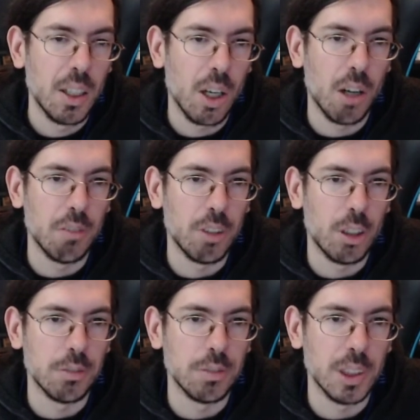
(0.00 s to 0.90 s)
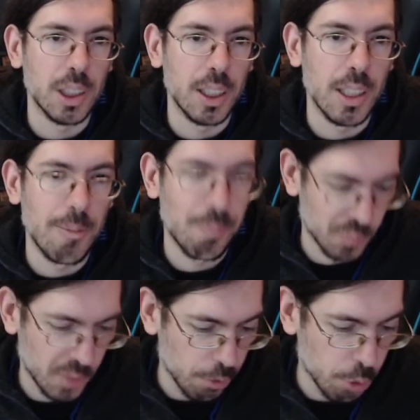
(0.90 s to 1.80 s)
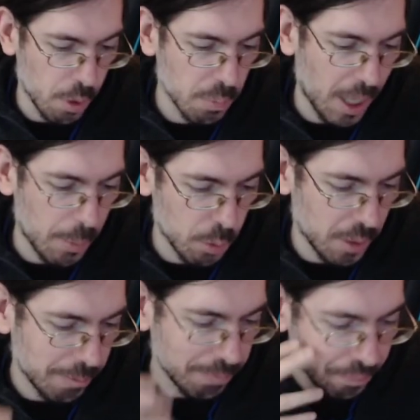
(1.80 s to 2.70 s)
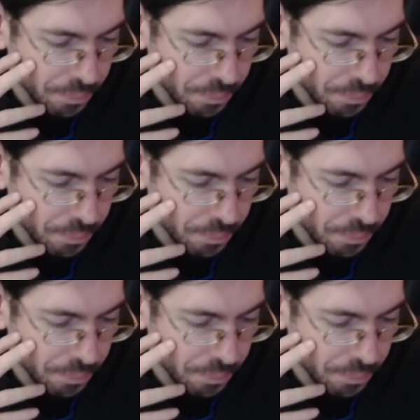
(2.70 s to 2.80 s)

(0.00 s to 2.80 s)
of dream capturing.